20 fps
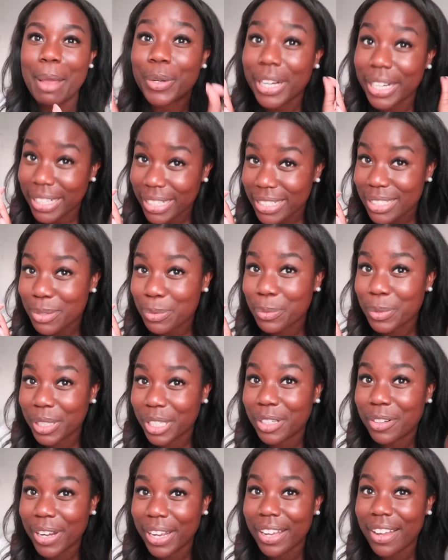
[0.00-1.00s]
We're getting into
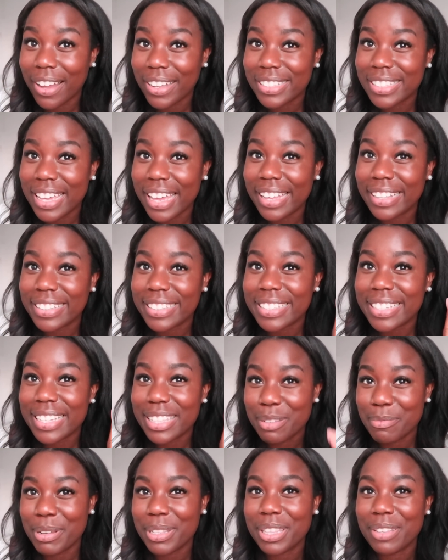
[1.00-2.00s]
really great content
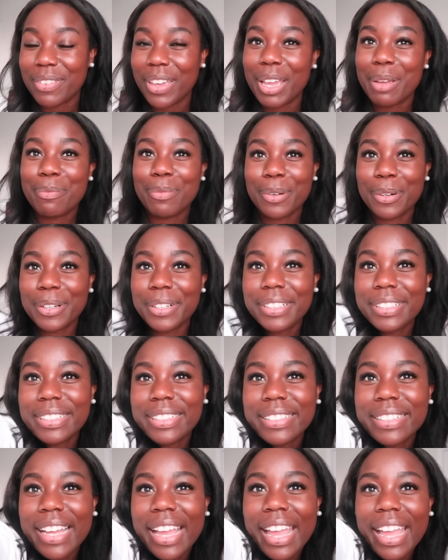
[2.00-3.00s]
in the month of
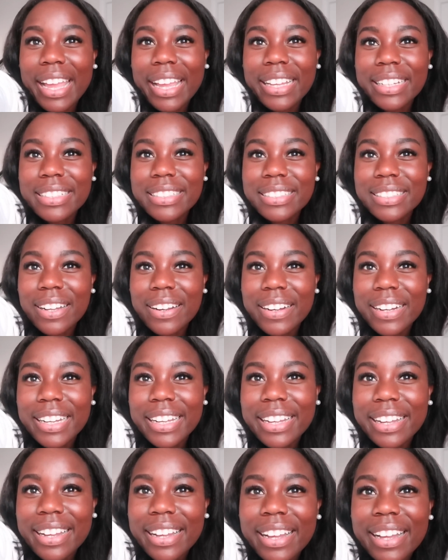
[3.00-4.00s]
April, okay?
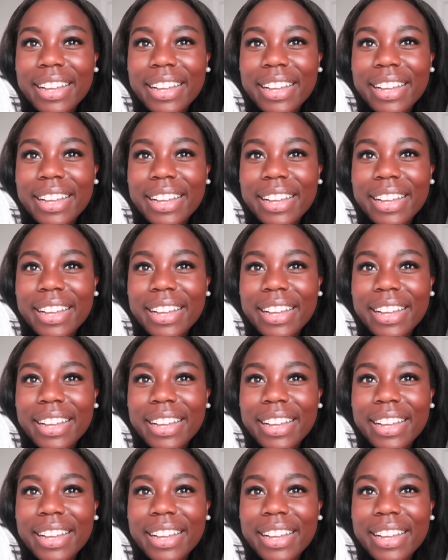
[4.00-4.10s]
Sorry.